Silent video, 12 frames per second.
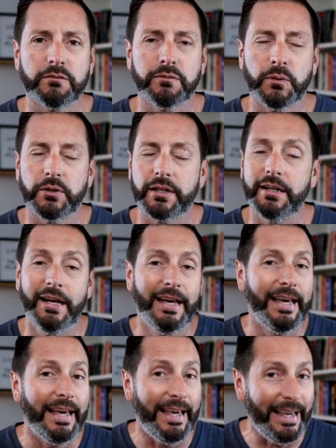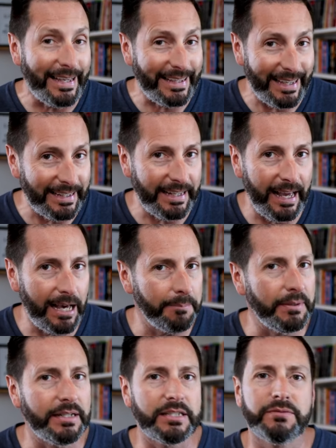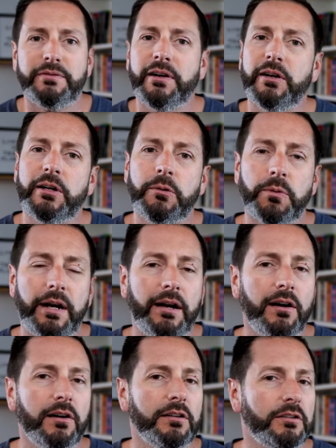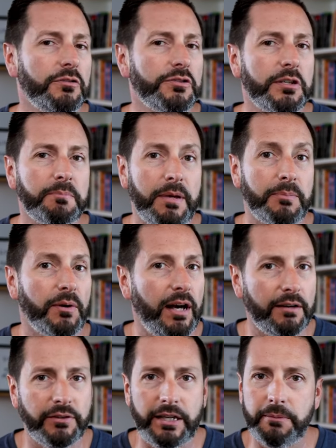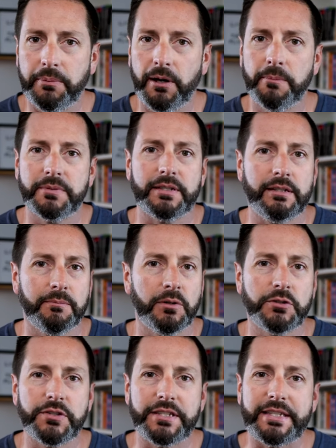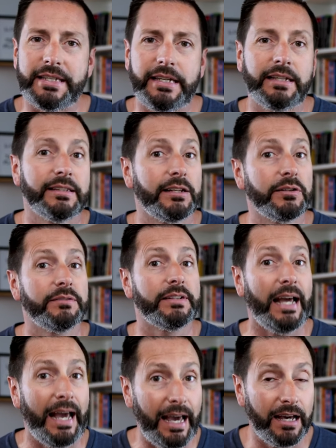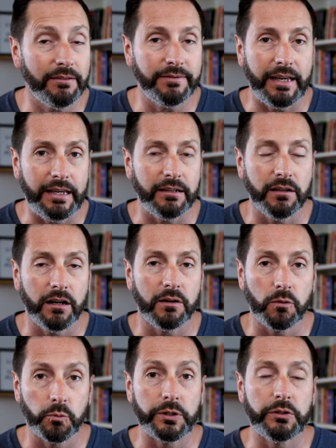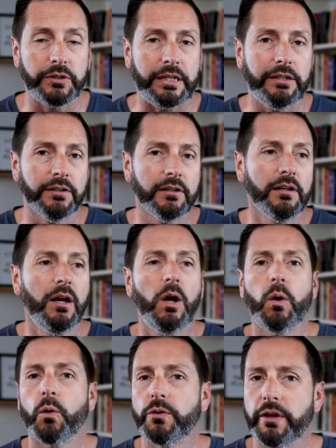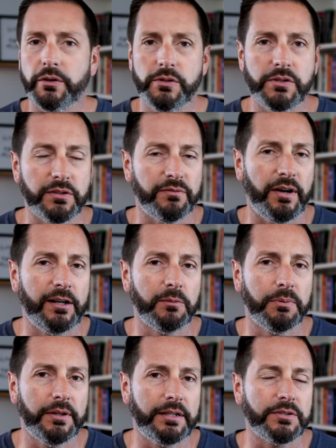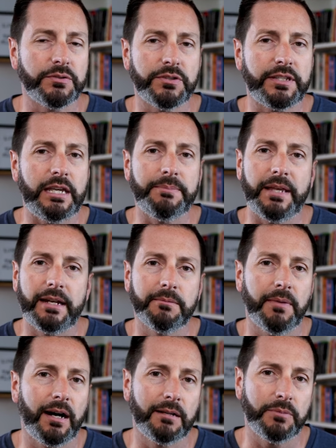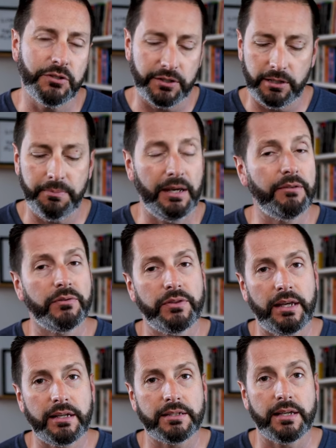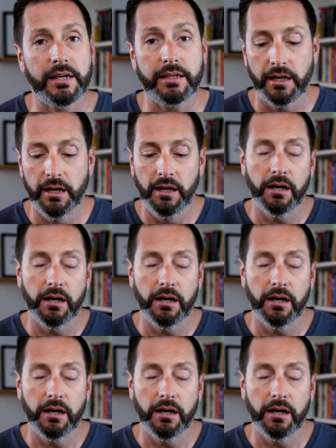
in Florida. It can happen, it's very rare. Usually people have heat pumps and emergency heat. They don't even have a, a uh, real heater or they'll use a fireplace. So just keep that in mind, but you're gonna pay for things like like